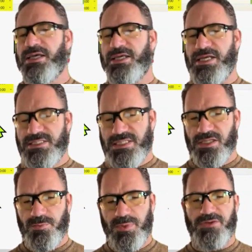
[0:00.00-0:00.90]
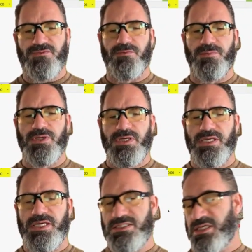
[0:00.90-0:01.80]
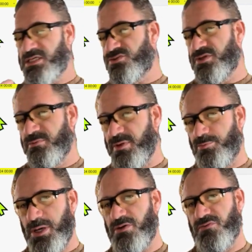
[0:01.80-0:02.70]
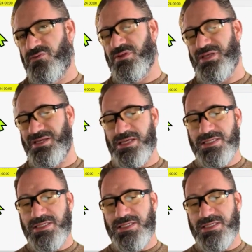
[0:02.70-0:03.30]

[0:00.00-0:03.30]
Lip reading: in a single platform is extremely powerful and